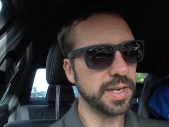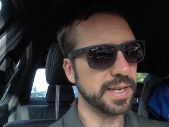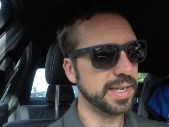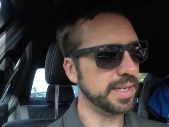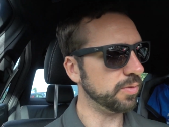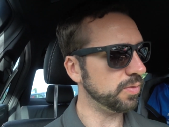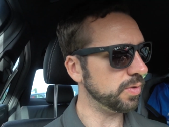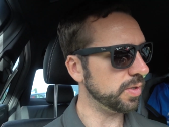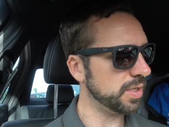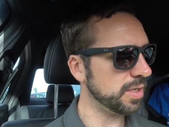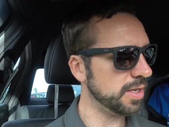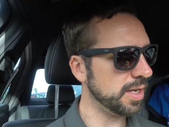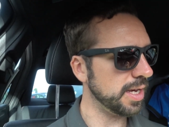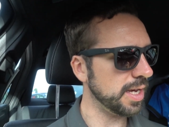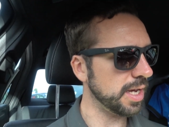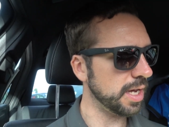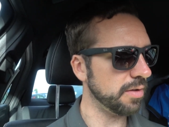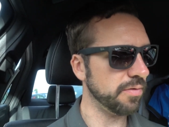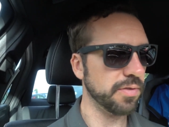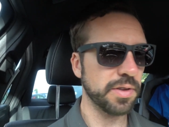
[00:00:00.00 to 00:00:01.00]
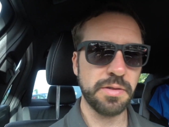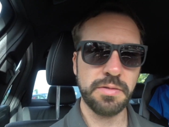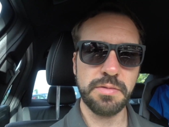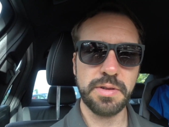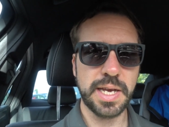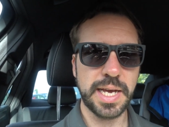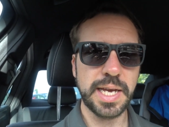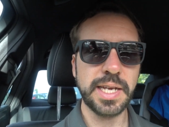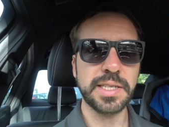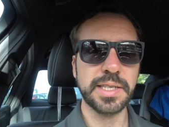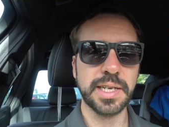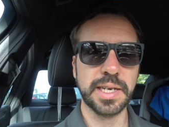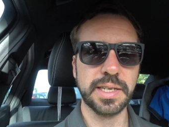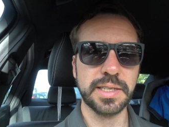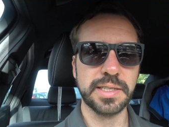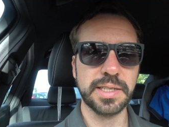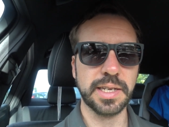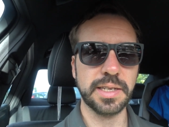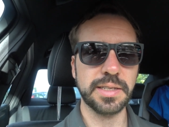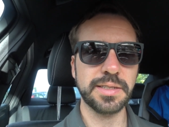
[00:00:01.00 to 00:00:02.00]
I would give an 8 out
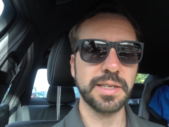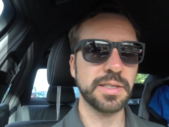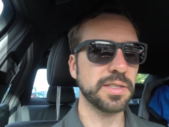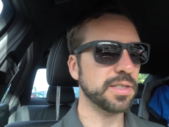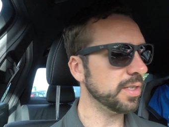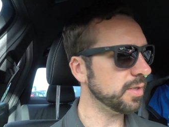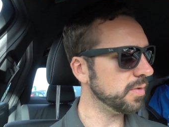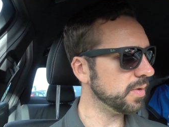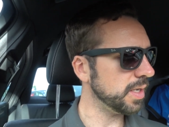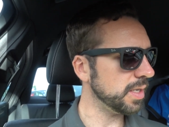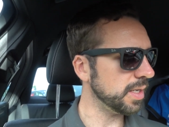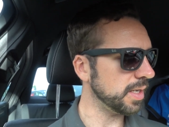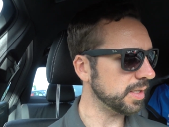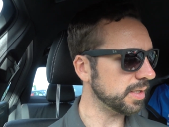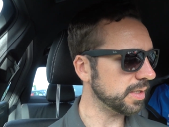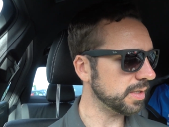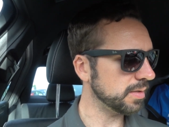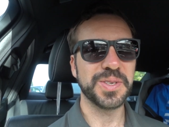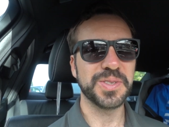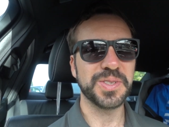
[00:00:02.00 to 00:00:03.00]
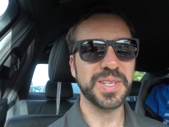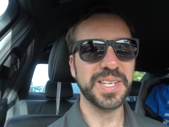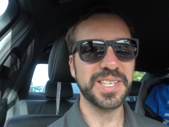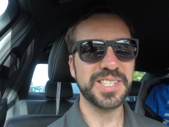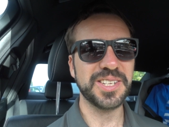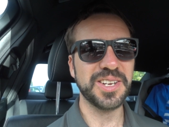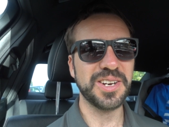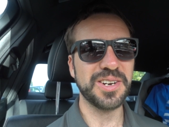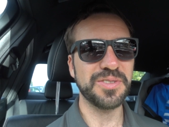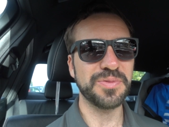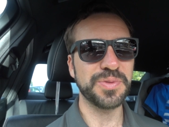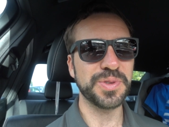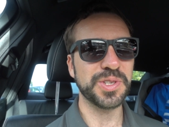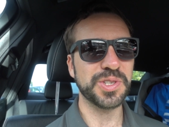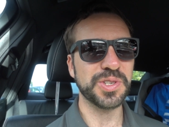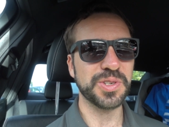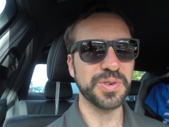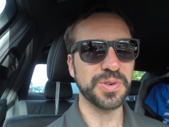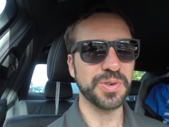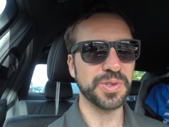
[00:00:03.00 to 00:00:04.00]
of 10. It's actually quite nice. So let's start off with the
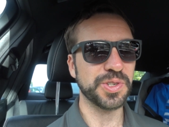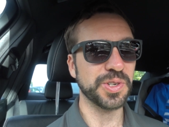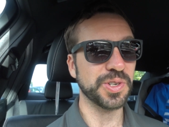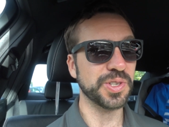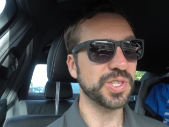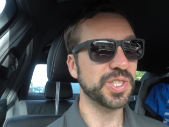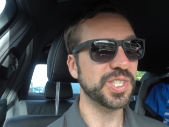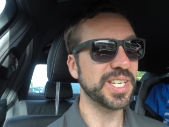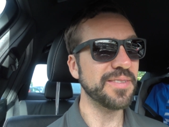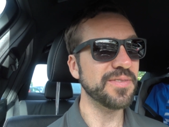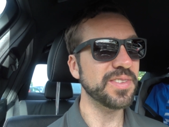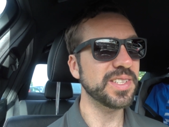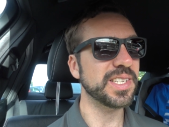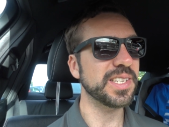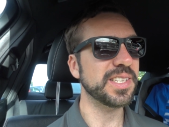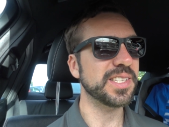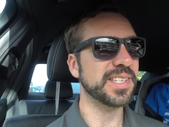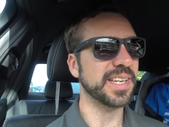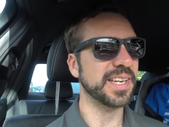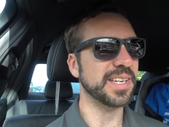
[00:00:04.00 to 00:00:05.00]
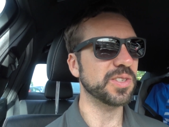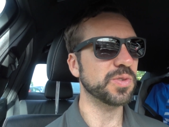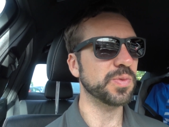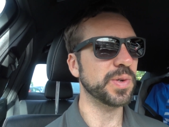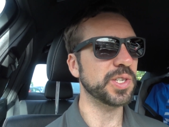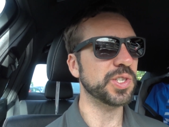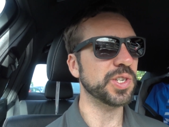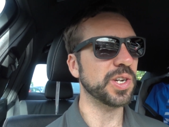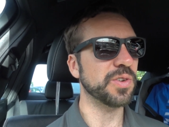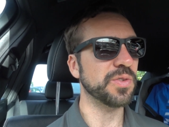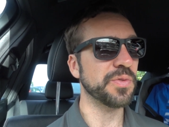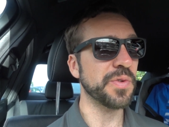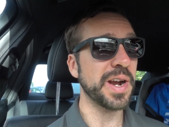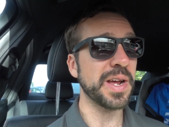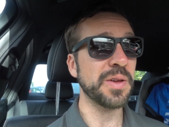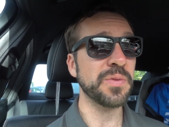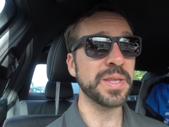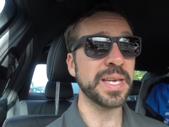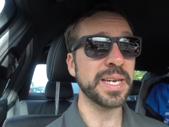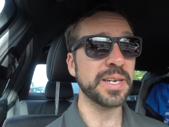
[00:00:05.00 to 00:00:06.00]
score. Shot 76, which
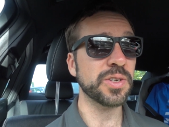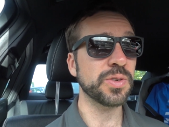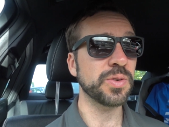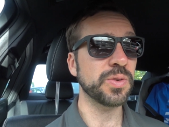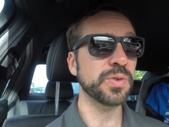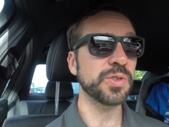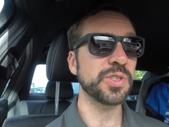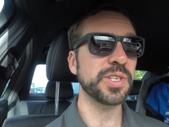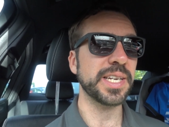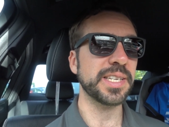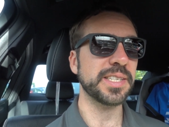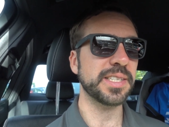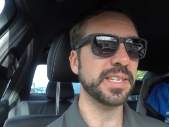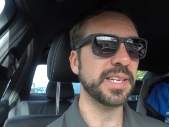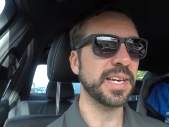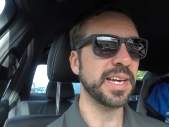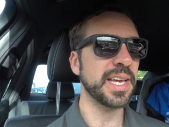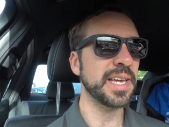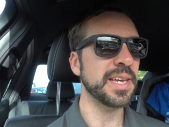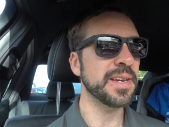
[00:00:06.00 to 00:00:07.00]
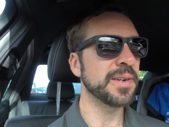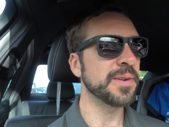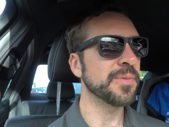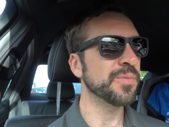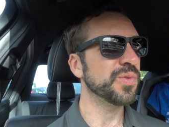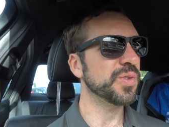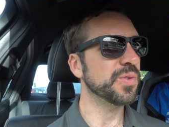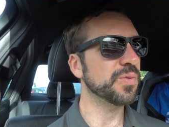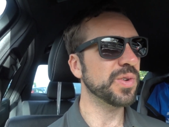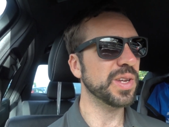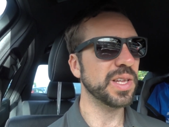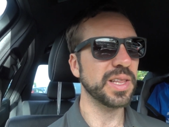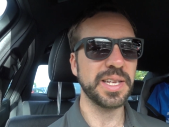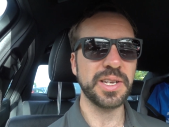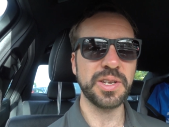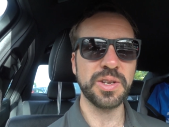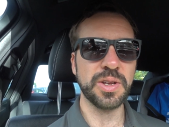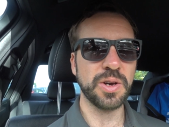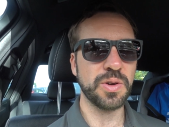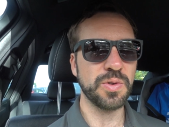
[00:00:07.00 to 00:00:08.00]
around that course yesterday, really
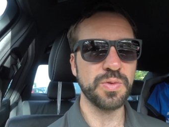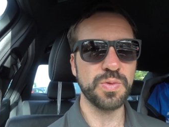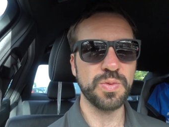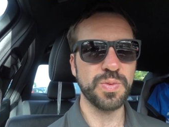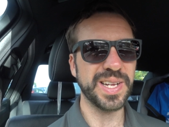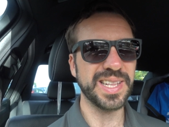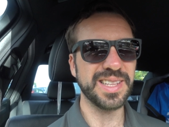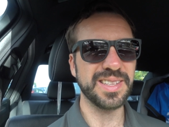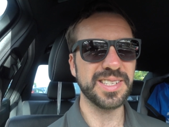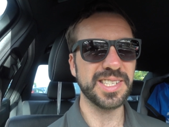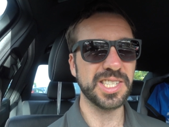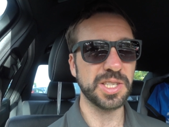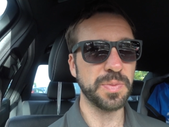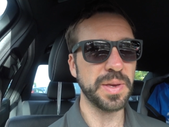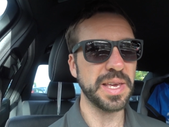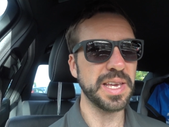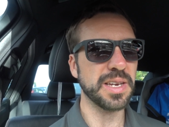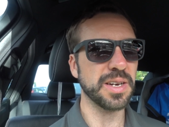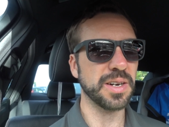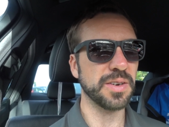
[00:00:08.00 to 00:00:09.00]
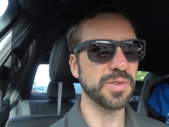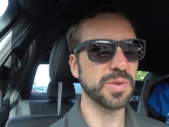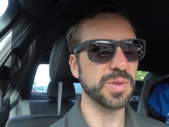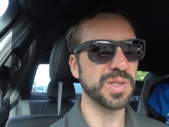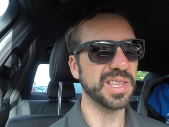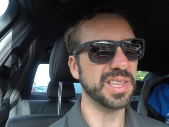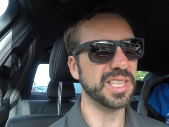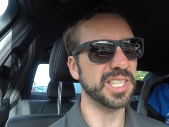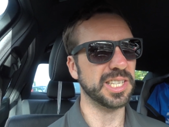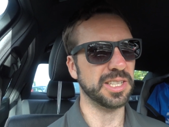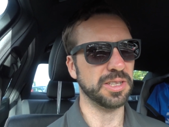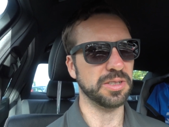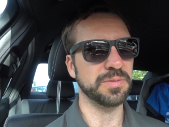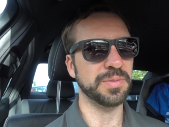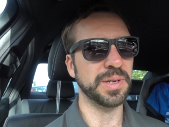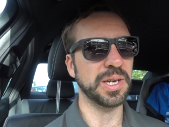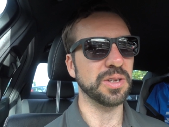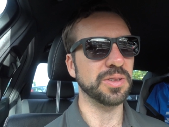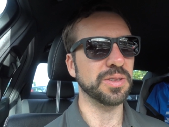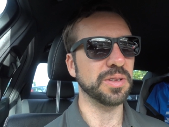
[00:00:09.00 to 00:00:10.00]
no wind to speak of. There's a little
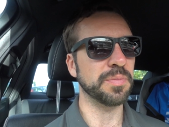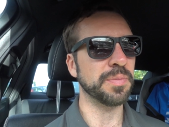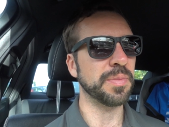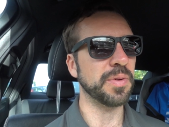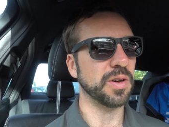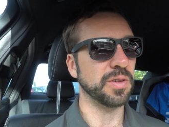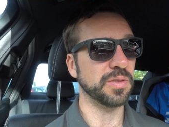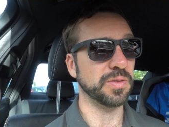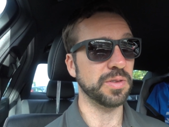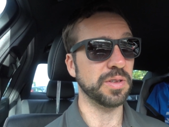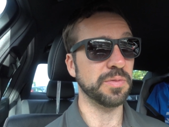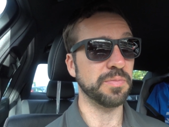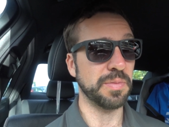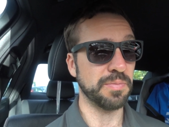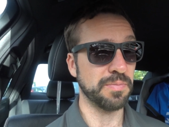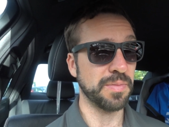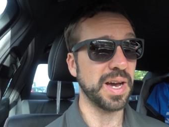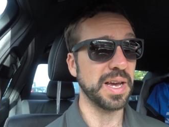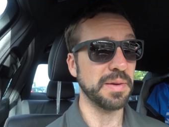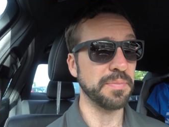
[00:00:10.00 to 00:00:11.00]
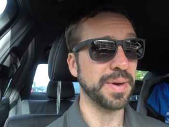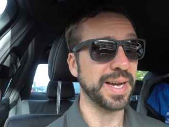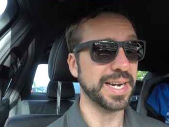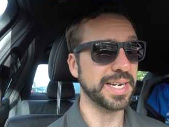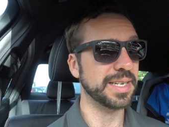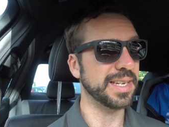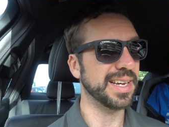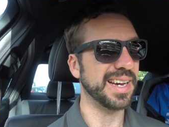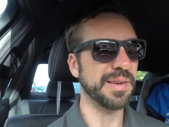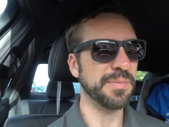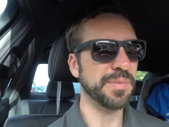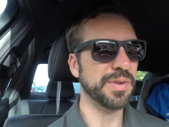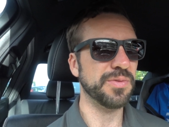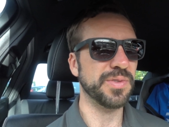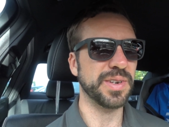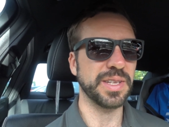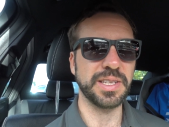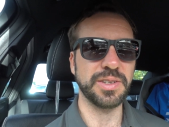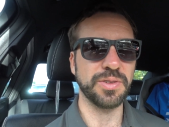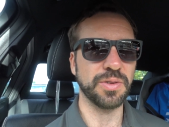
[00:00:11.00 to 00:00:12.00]
bit on the my back nine, but
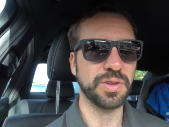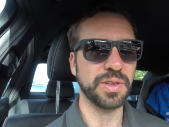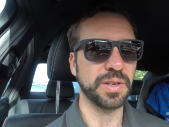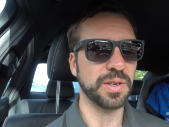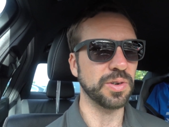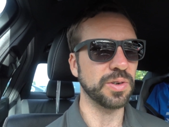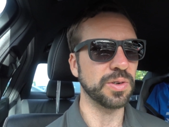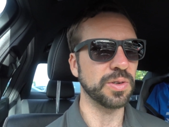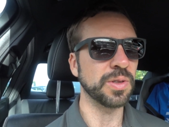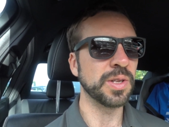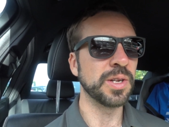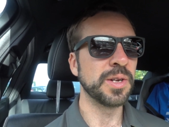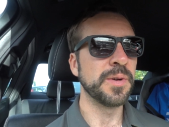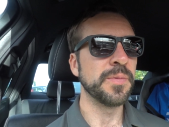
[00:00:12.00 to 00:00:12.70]
really nothing at all.